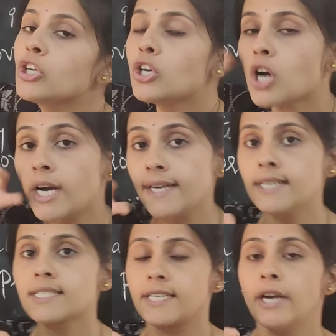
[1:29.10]
you have to
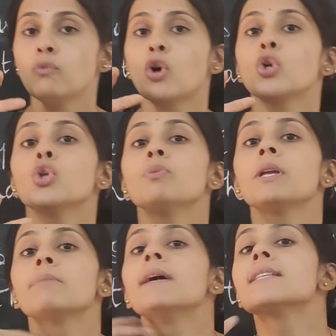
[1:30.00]
understand what do you
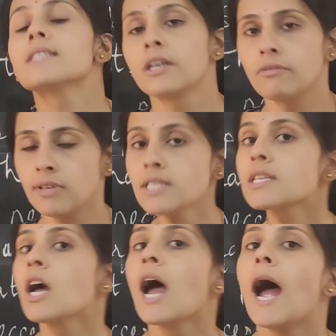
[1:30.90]
mean by
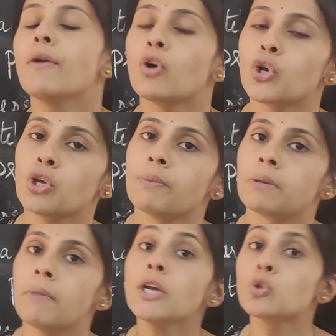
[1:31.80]
service and what do you
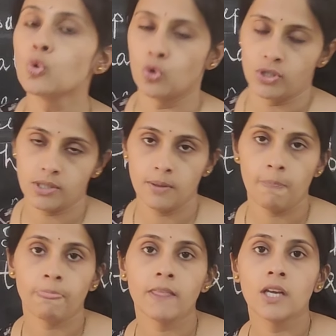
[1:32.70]
mean by goods.
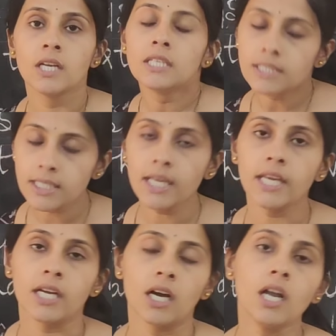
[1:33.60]

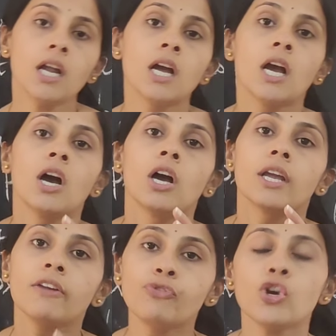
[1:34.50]
See here,
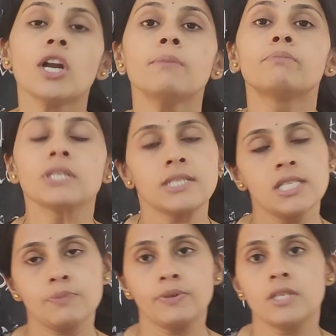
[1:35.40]
if you are a
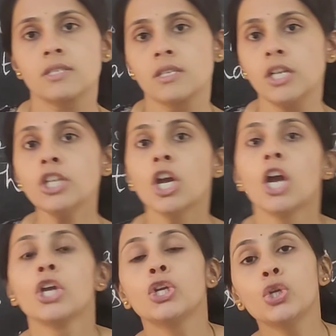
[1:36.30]
business person,
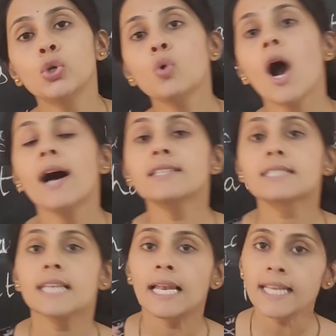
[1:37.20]
you are
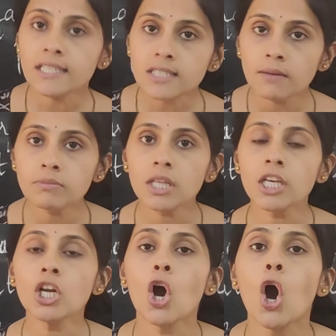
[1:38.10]
selling
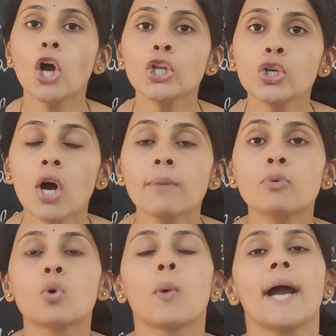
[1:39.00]
something or you are
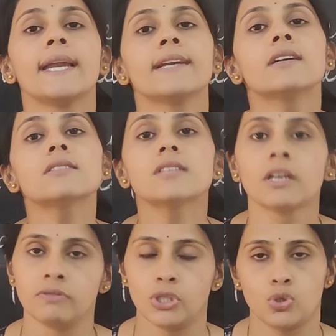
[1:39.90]
providing a
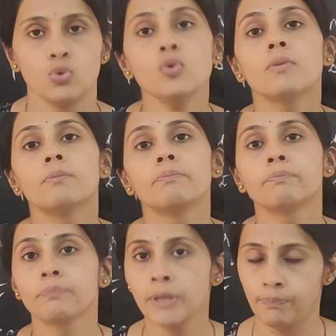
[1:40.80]
service to
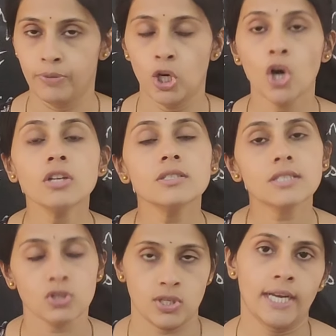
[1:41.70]
people or
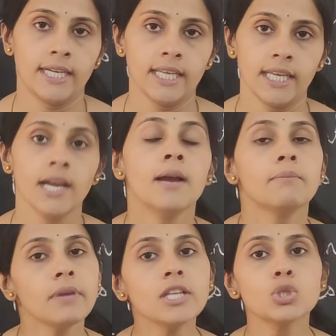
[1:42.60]
society.
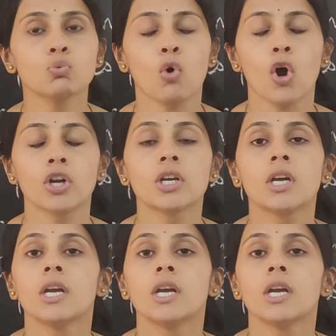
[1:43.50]
Means what?